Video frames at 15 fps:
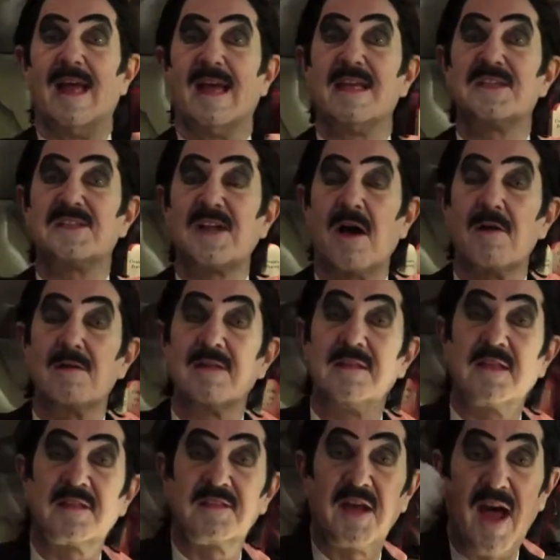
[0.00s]
He starred in
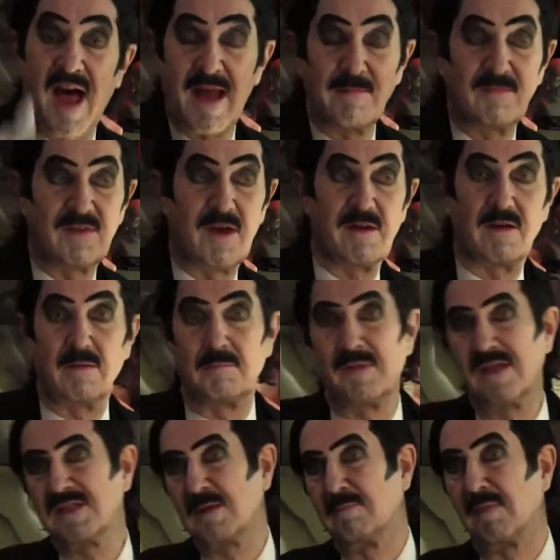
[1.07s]
The Time Tunnel,
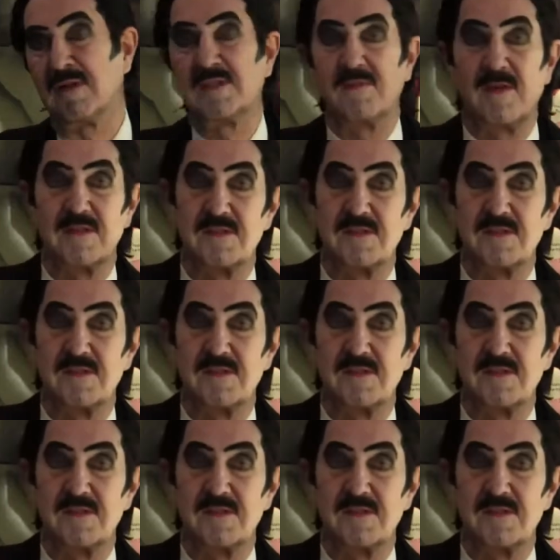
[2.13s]
plus a bunch of